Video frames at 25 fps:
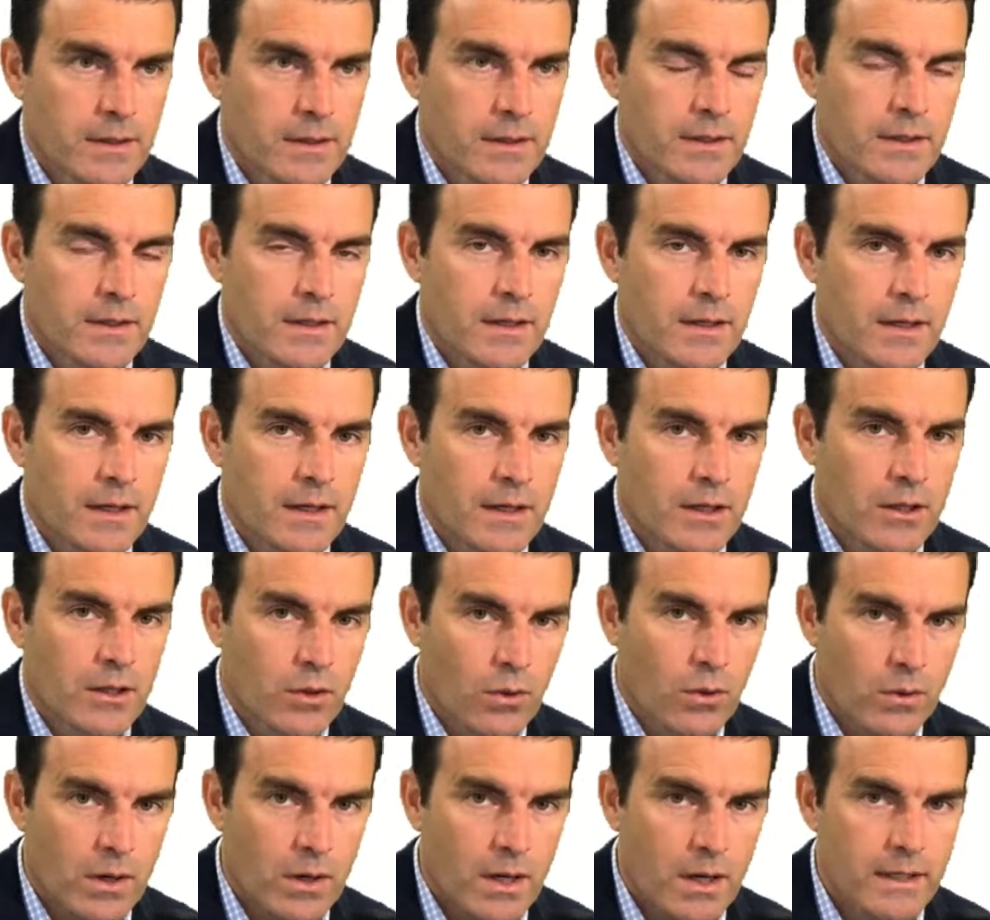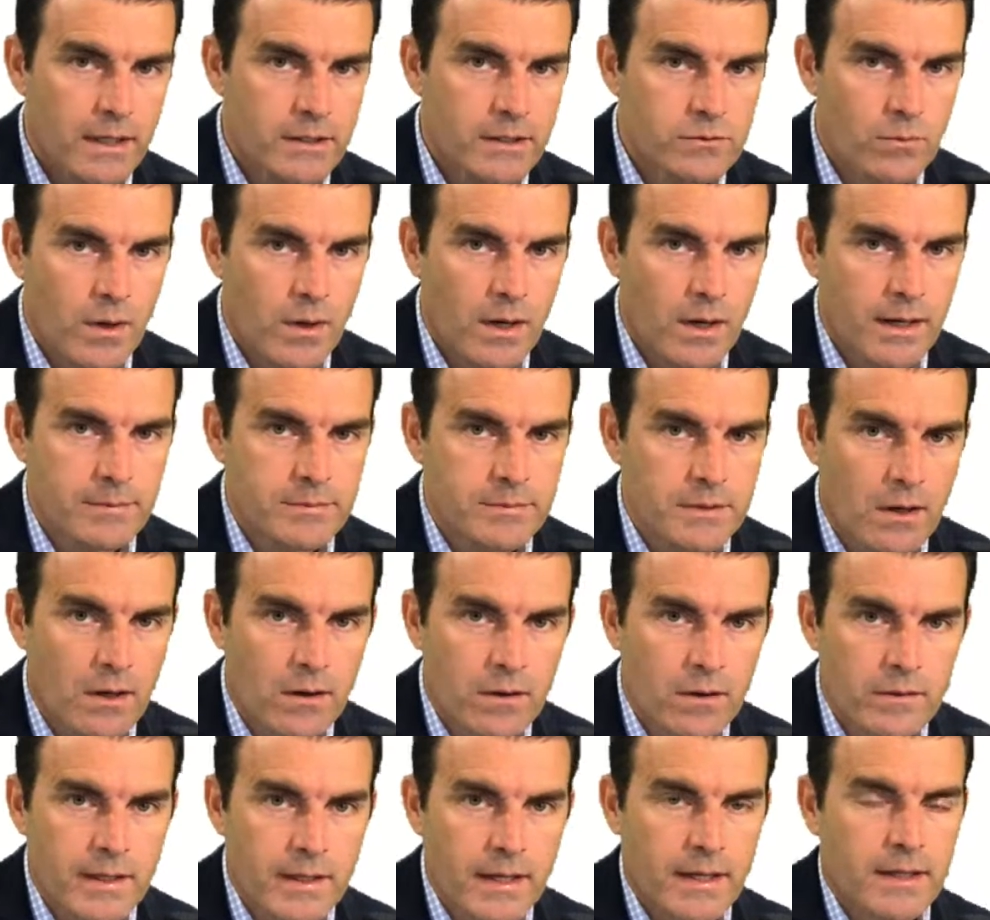Clorox wipes,
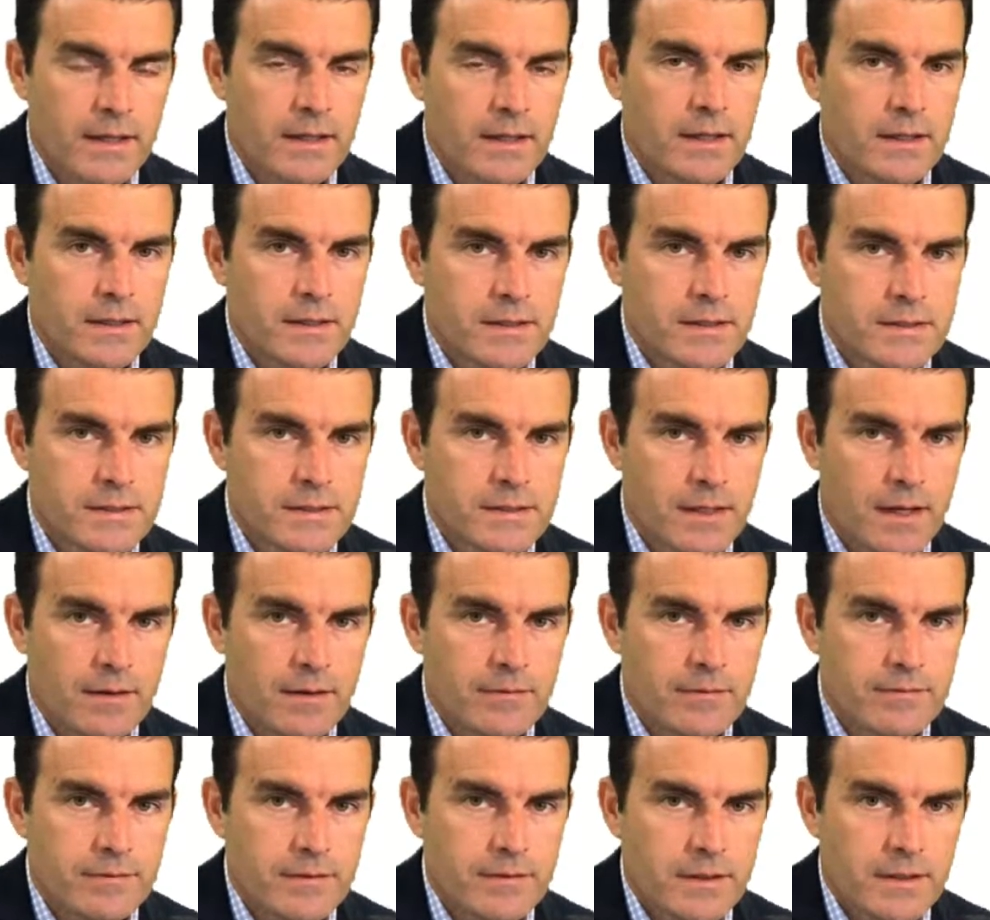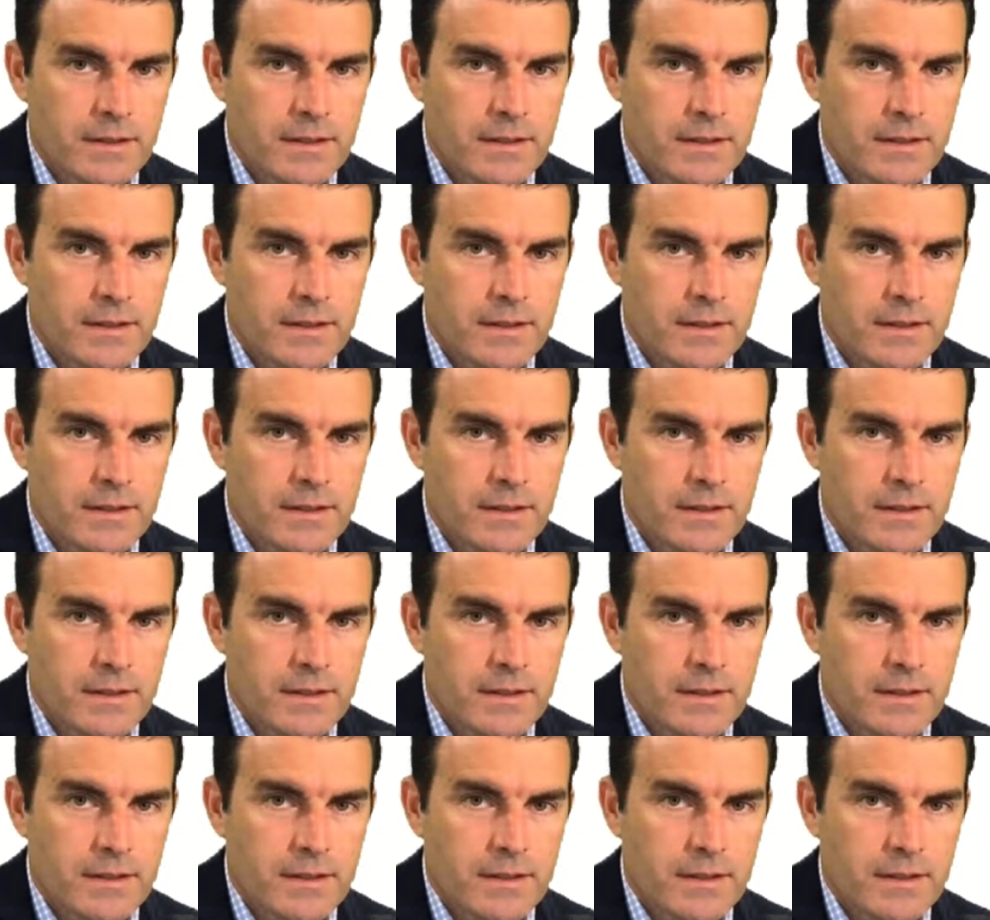all that kind of stuff.